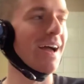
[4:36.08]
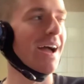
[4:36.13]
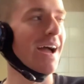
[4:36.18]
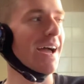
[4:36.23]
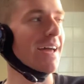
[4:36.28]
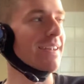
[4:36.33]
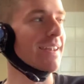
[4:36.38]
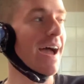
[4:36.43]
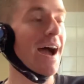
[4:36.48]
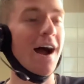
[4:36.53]

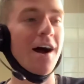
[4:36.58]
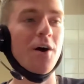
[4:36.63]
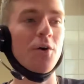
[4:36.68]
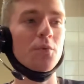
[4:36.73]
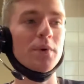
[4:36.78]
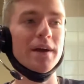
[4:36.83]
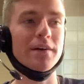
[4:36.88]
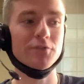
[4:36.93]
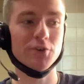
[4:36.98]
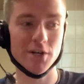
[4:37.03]
And now
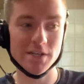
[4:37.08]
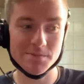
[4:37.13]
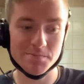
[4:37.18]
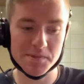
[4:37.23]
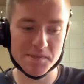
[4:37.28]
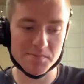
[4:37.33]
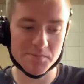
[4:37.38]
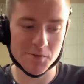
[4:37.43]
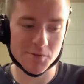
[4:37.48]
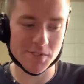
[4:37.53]
we have
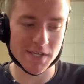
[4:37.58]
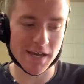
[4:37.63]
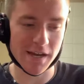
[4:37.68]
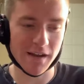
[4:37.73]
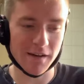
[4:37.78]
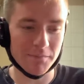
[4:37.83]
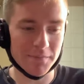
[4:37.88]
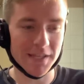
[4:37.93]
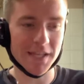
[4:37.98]
Christmas music,